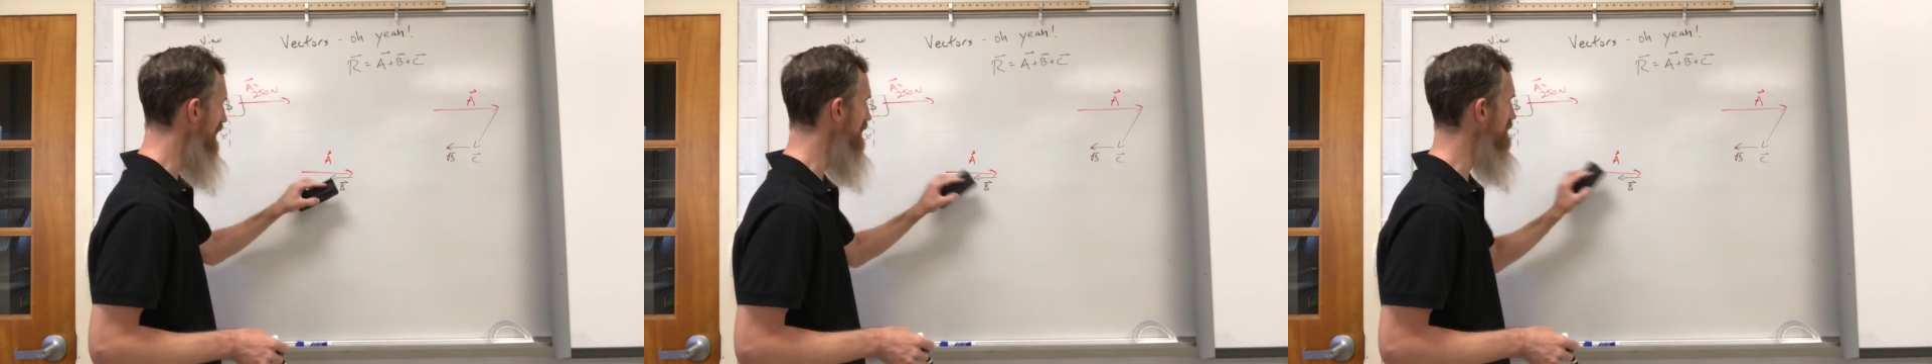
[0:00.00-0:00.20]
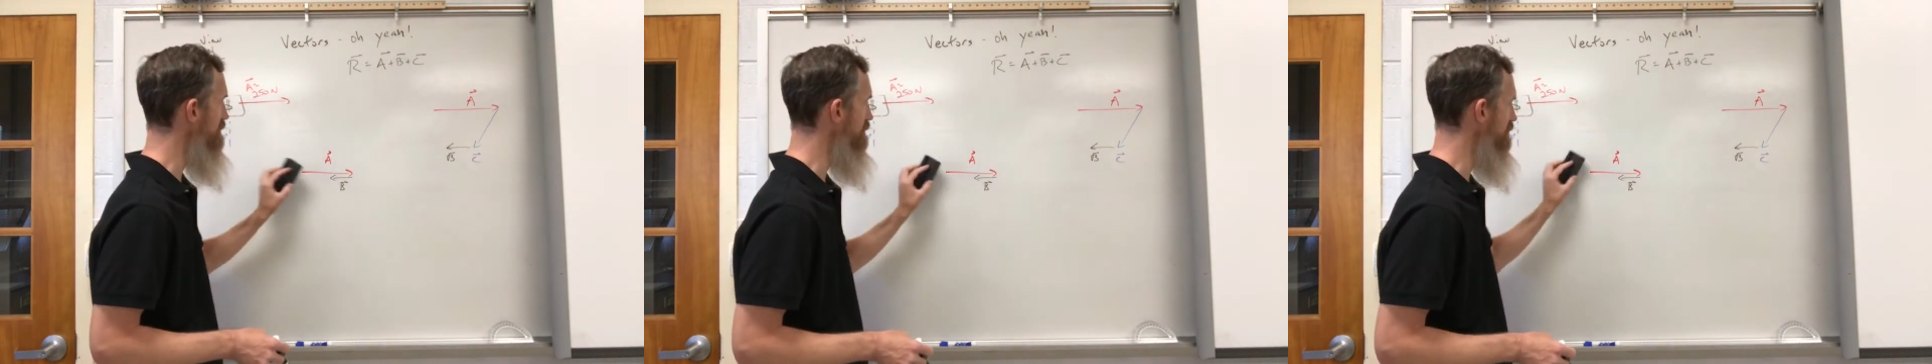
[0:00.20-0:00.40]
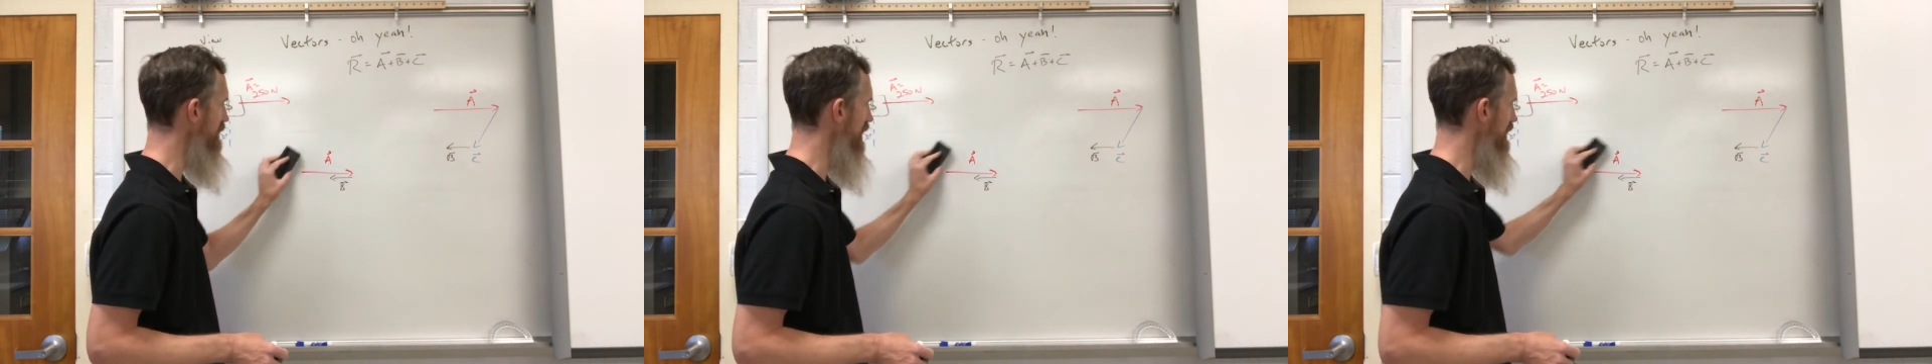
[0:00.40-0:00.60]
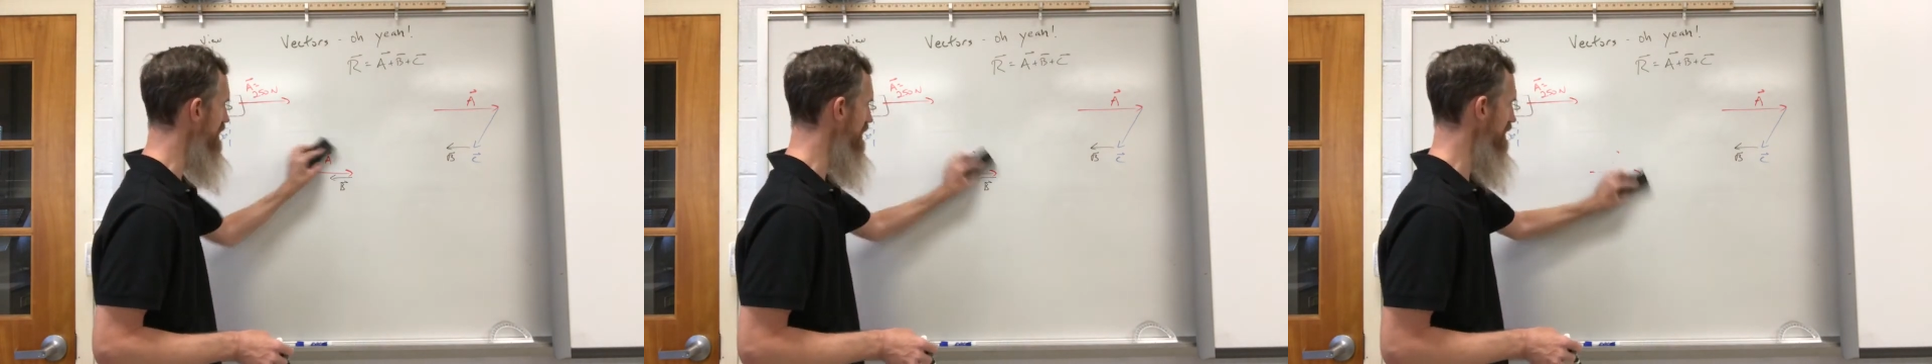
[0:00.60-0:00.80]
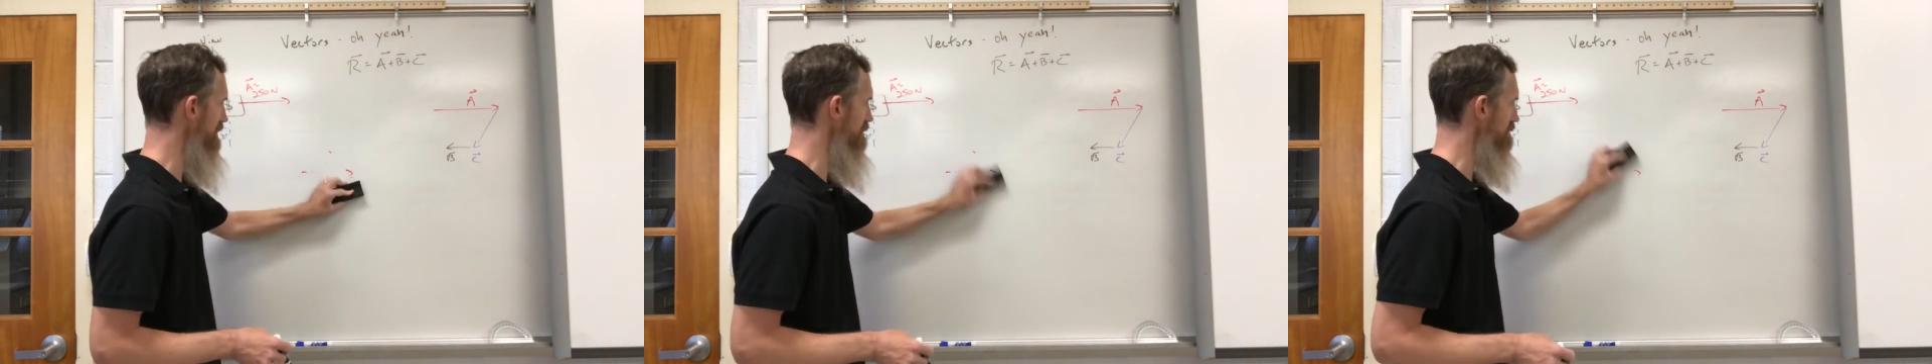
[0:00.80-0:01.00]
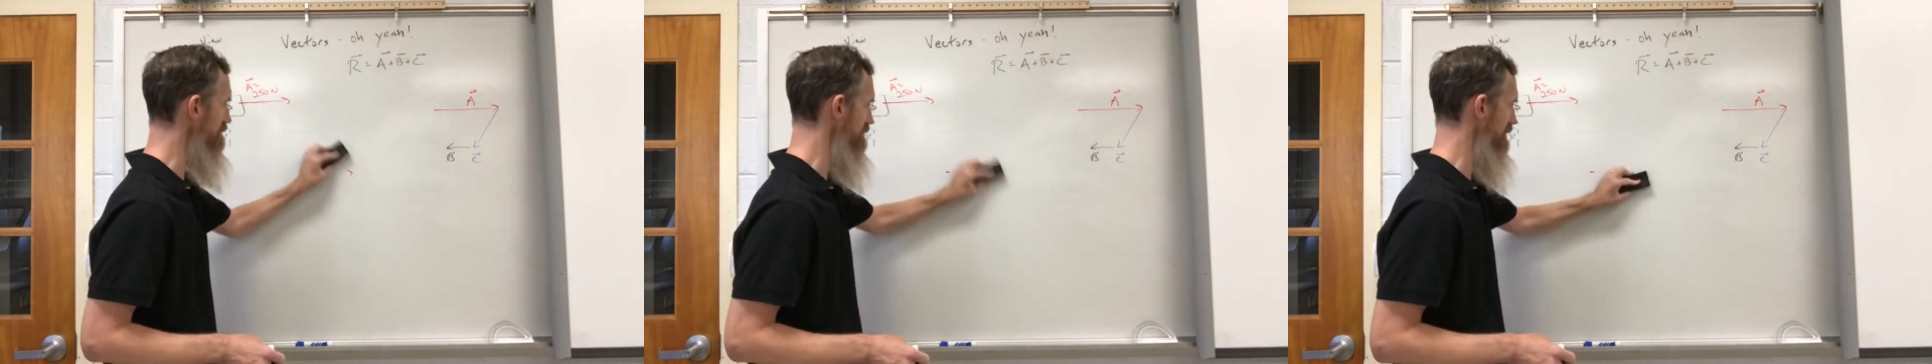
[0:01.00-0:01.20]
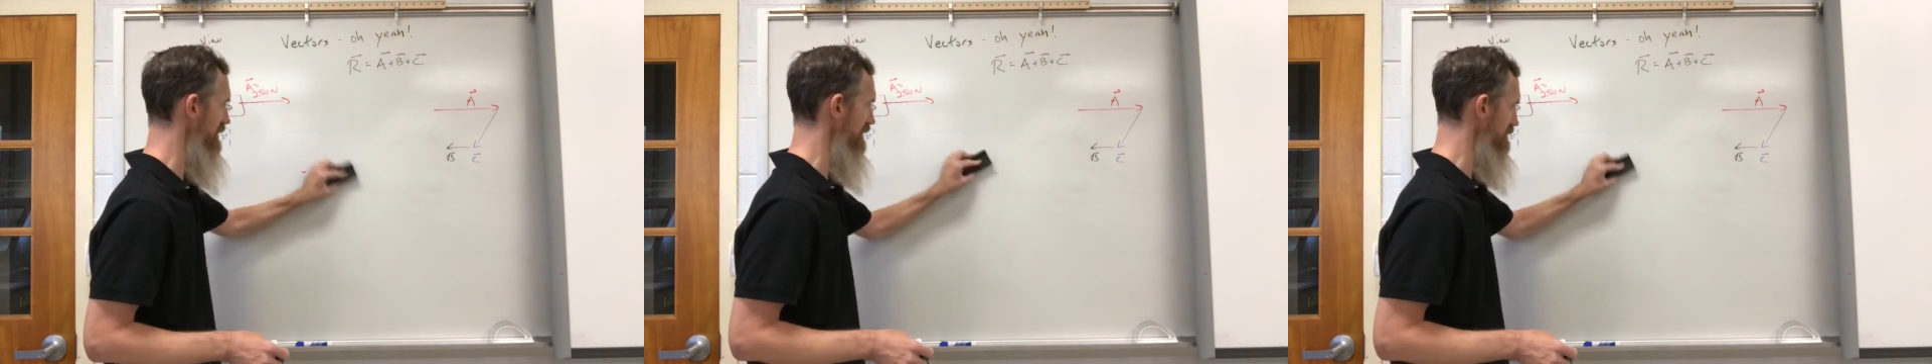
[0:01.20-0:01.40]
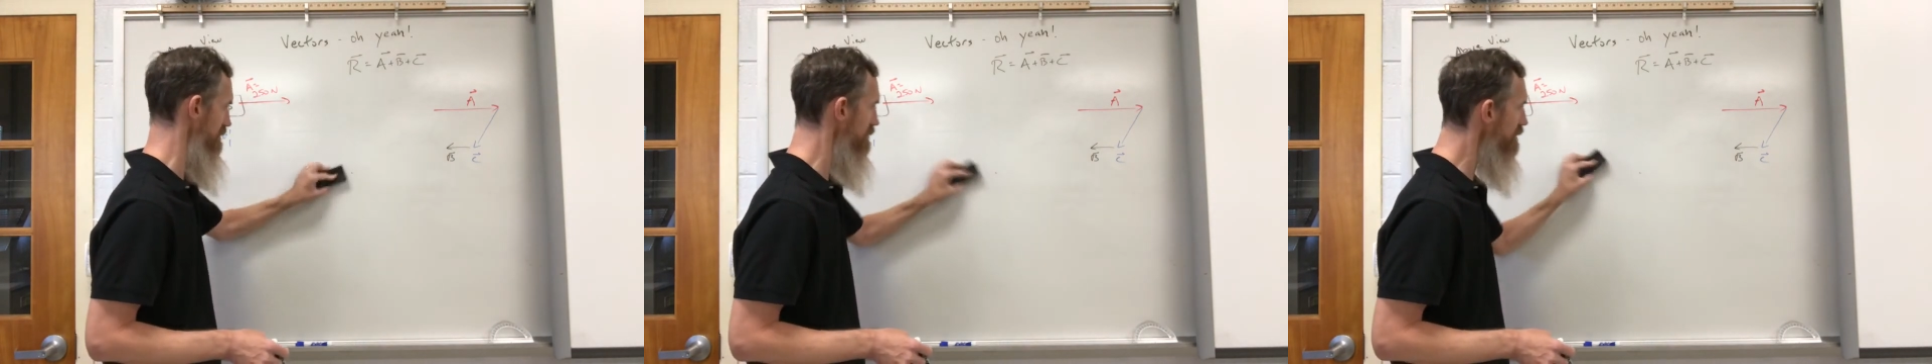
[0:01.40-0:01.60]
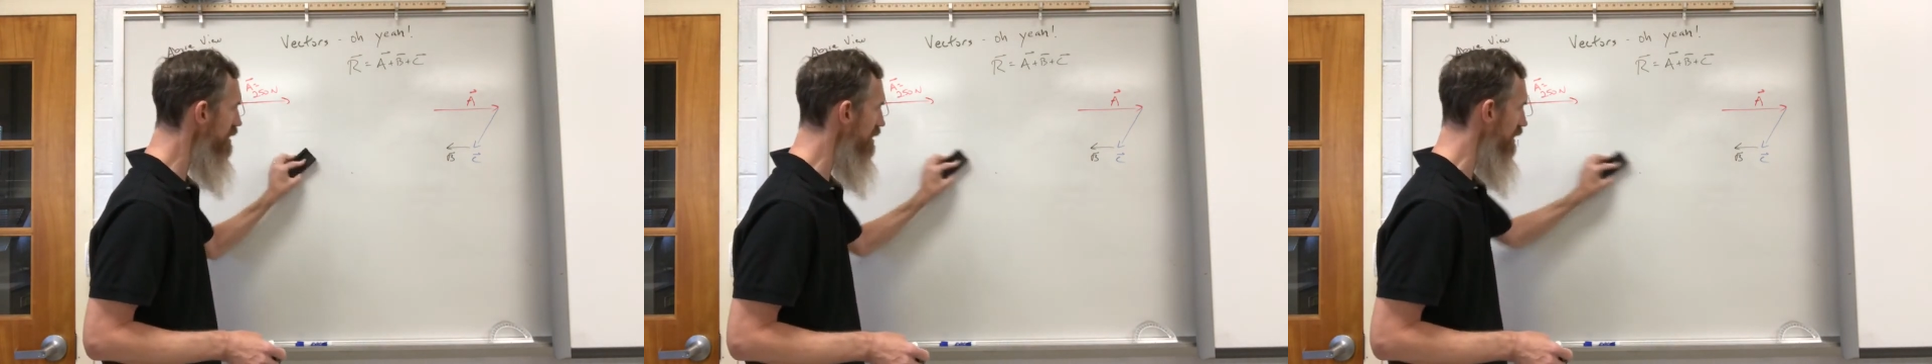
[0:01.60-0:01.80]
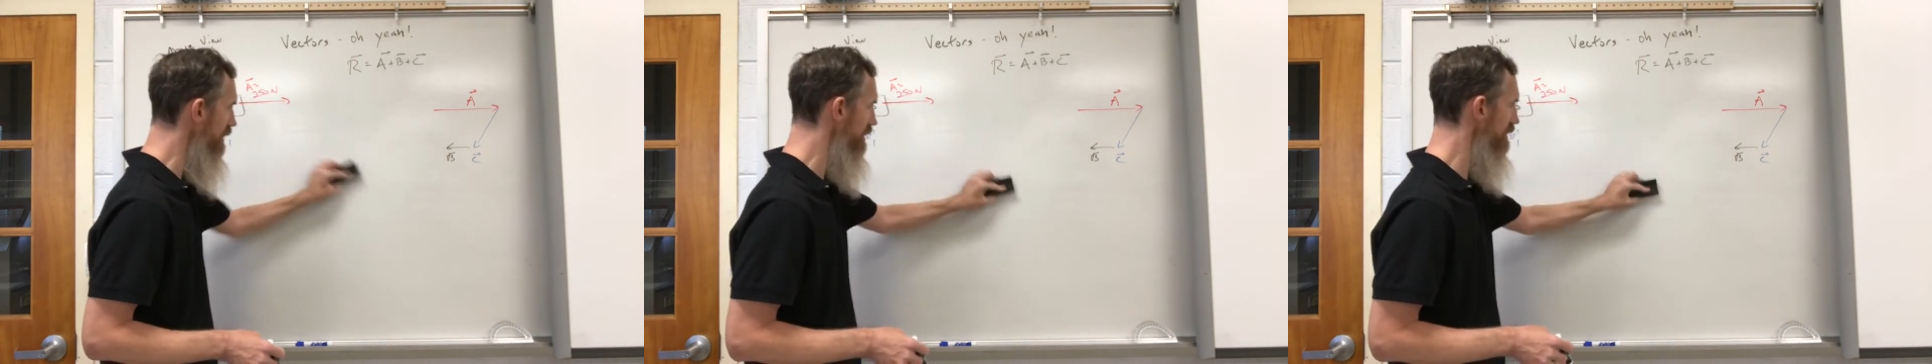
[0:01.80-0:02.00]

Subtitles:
and subtracting doesn't work.